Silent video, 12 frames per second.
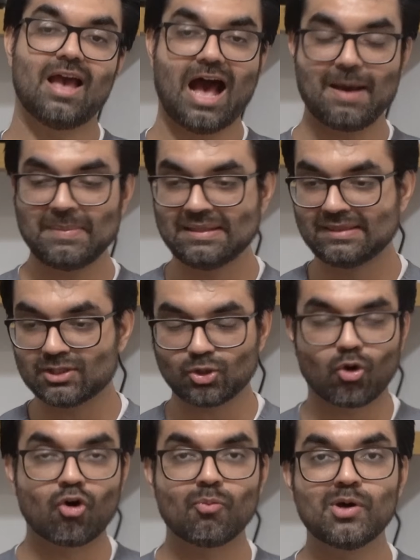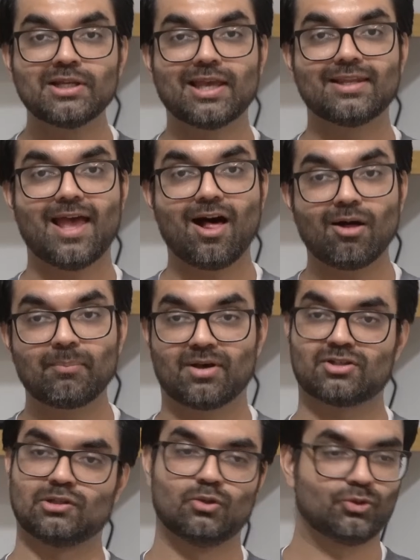I mean, this hormone can help
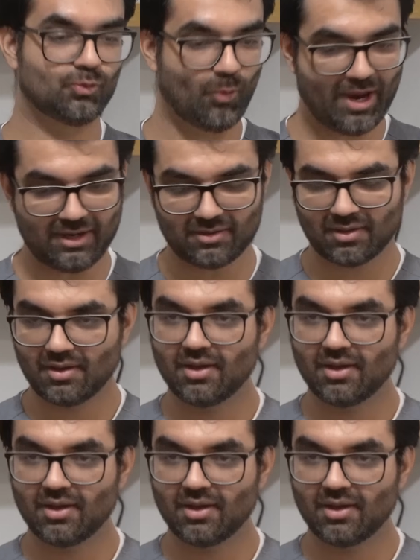us lose weight,